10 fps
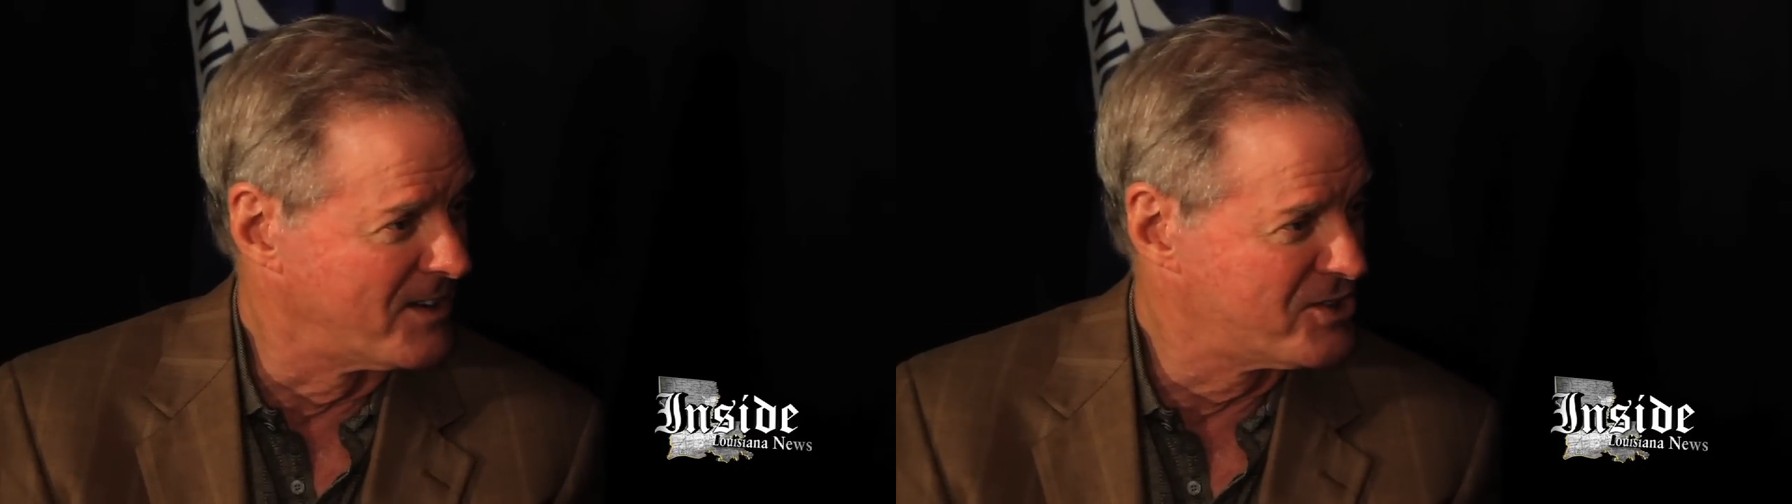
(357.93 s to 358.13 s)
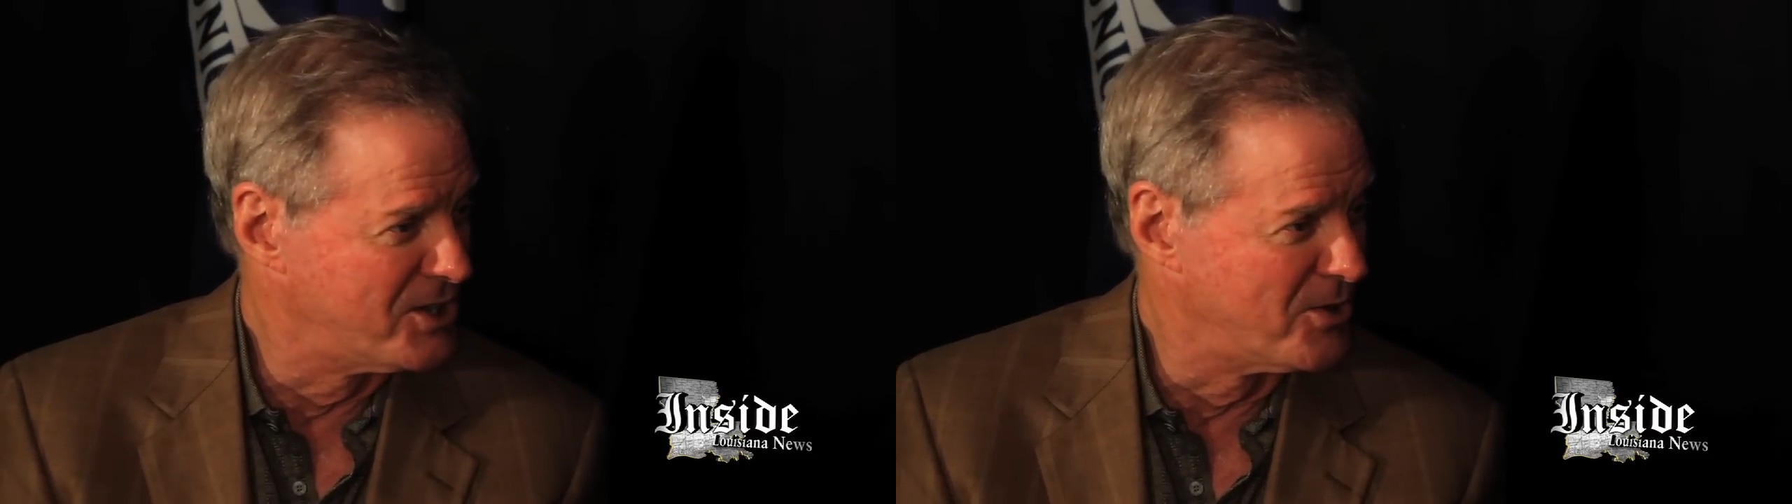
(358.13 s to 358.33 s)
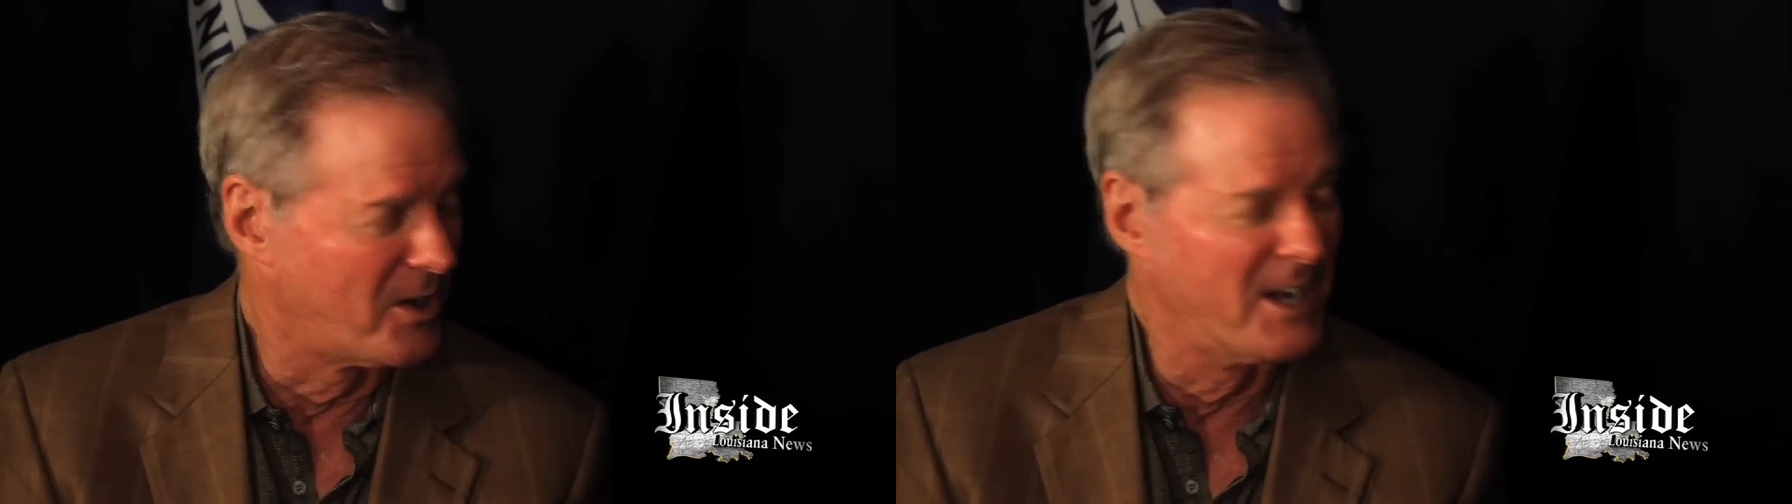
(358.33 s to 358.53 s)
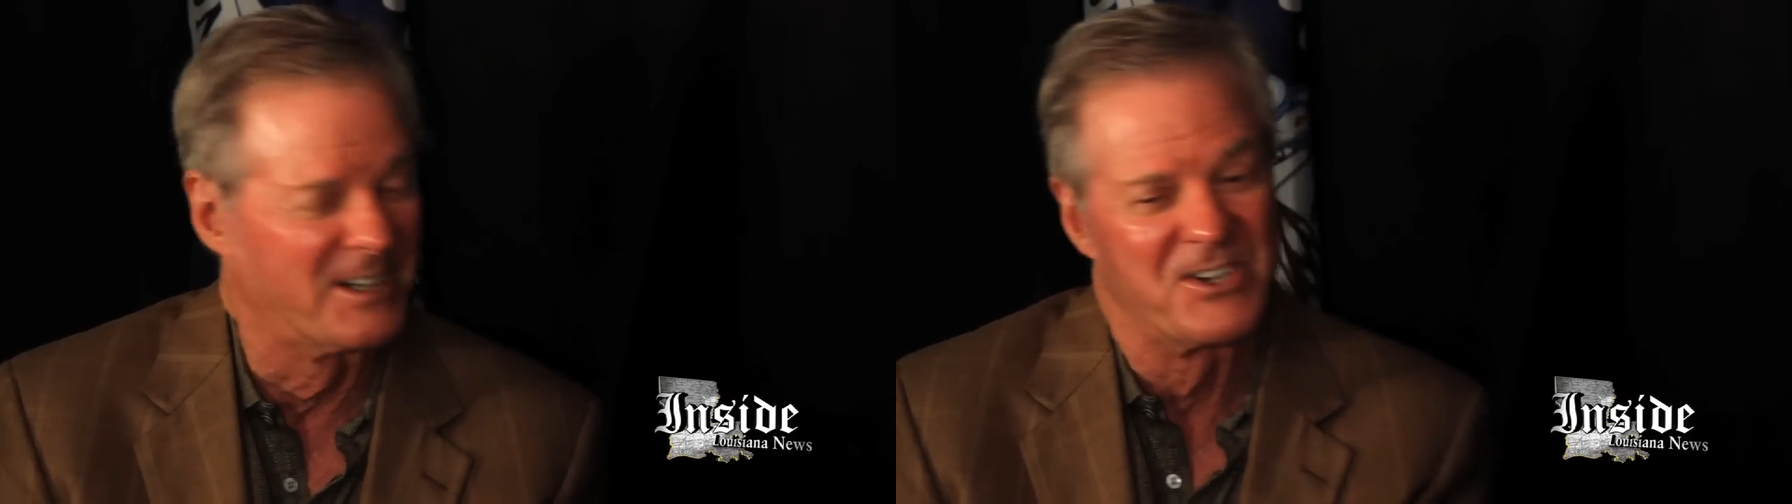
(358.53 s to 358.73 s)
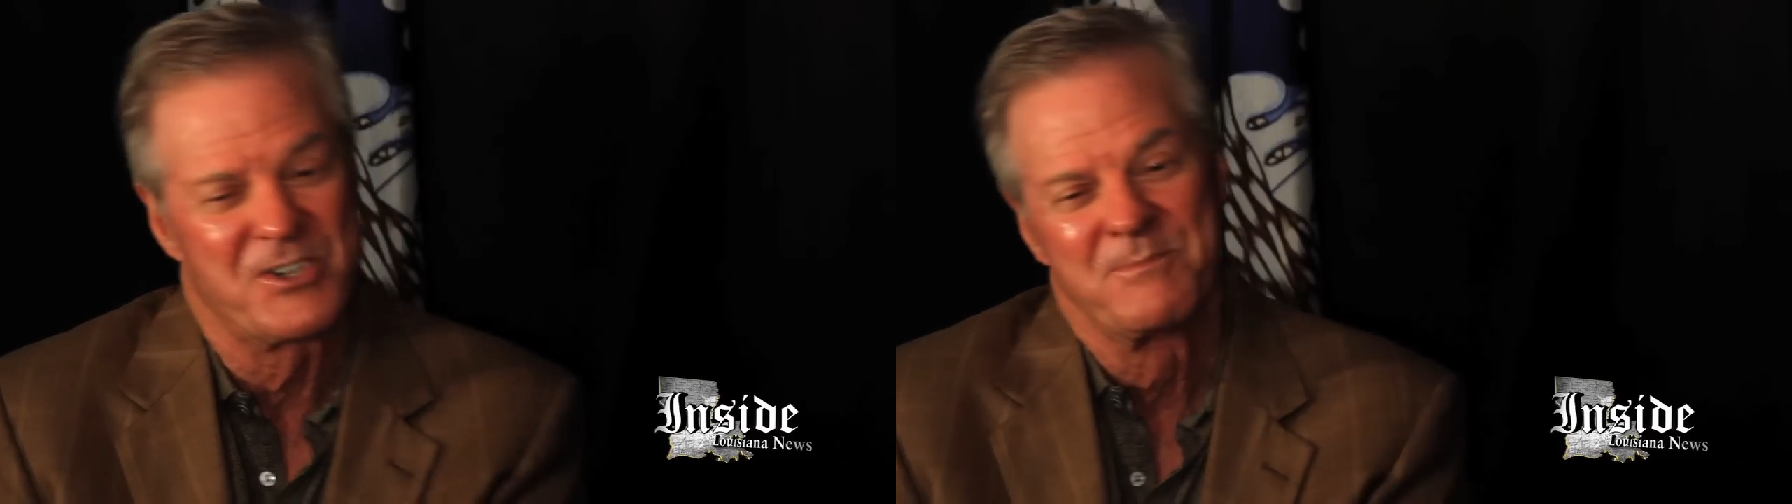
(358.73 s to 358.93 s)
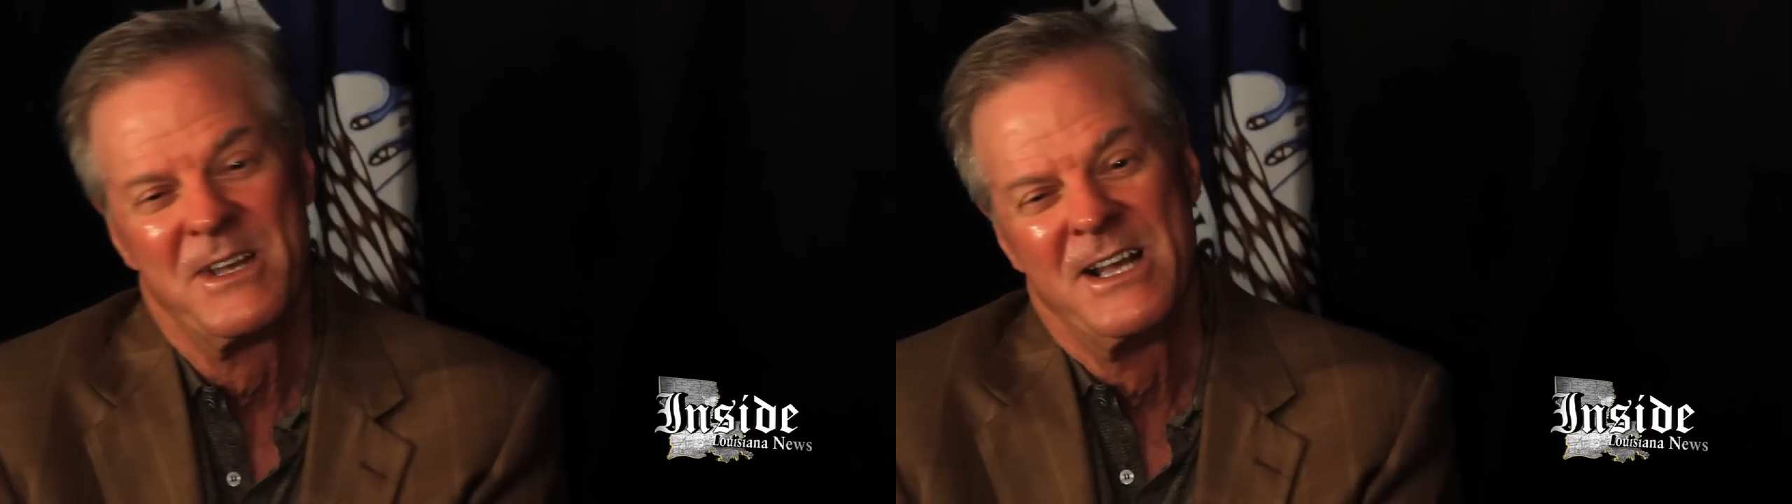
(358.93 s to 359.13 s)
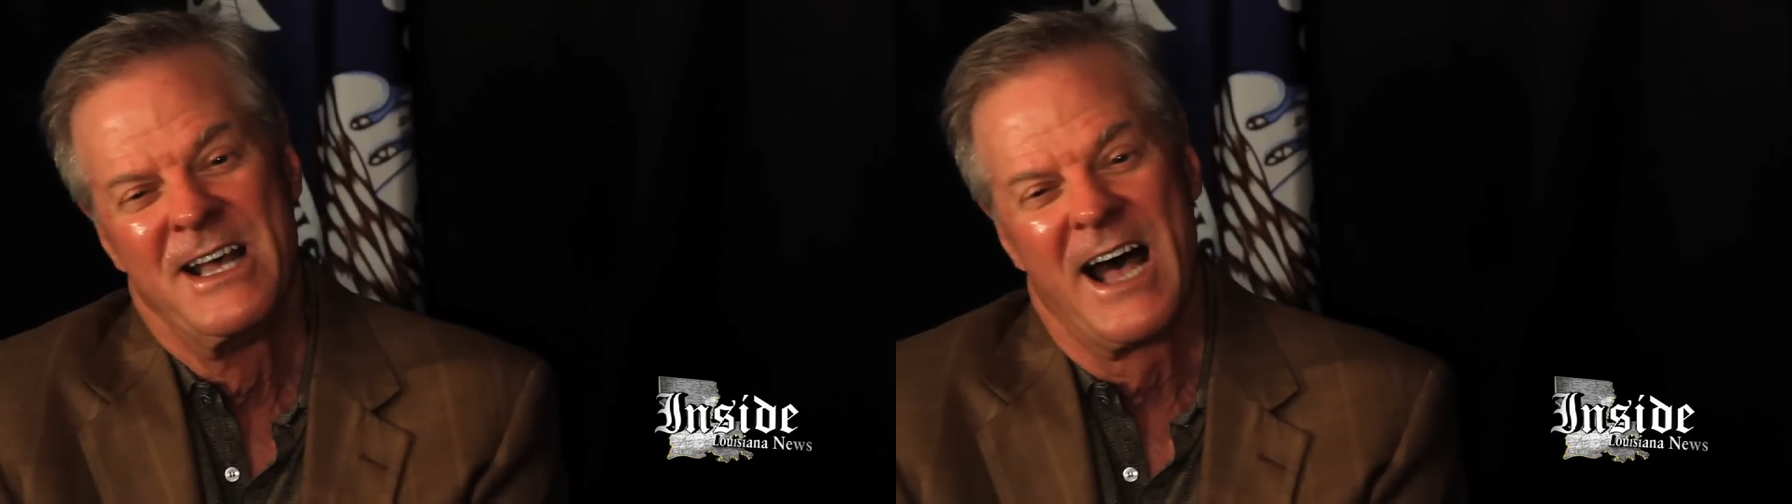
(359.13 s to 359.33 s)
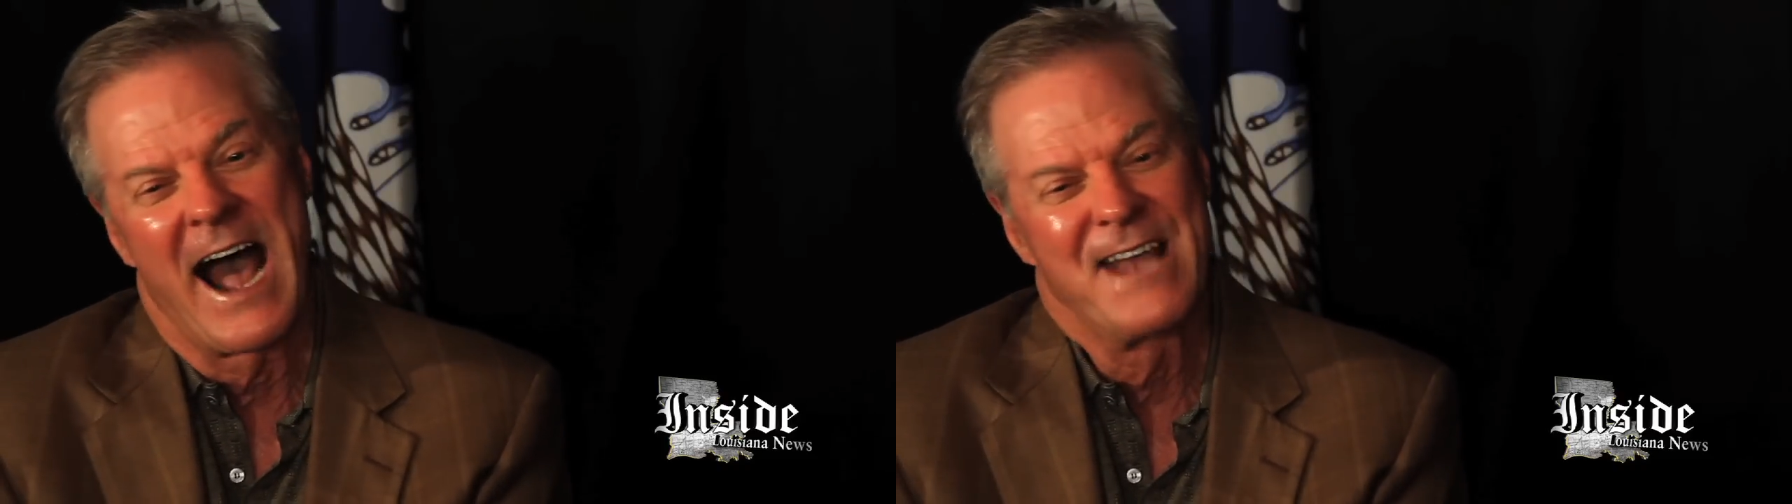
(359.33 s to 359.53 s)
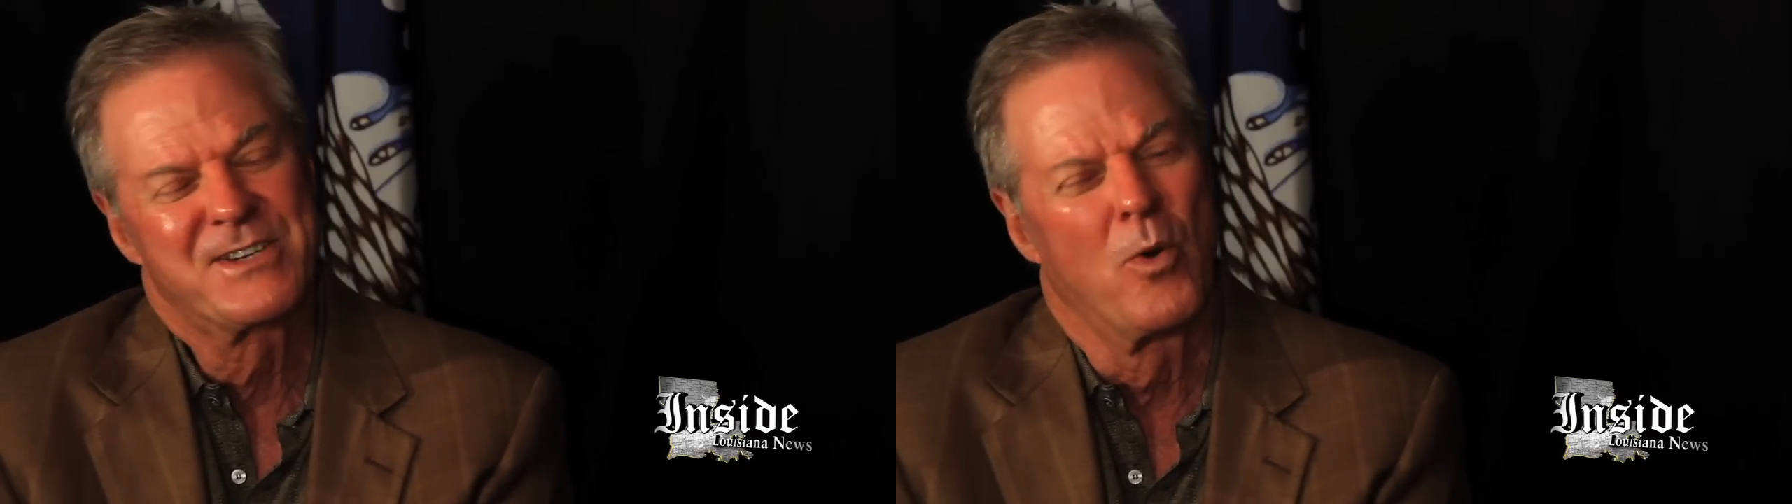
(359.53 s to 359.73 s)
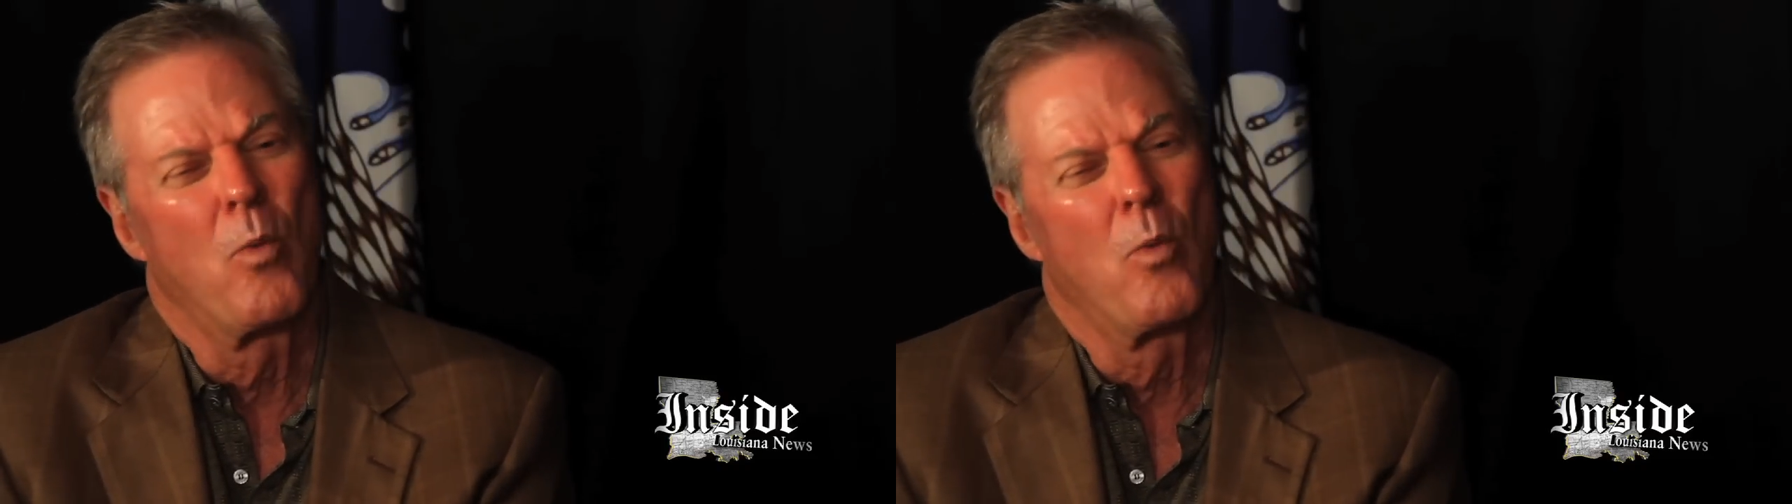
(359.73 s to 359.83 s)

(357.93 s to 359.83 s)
that she knew her English. I said, "Well,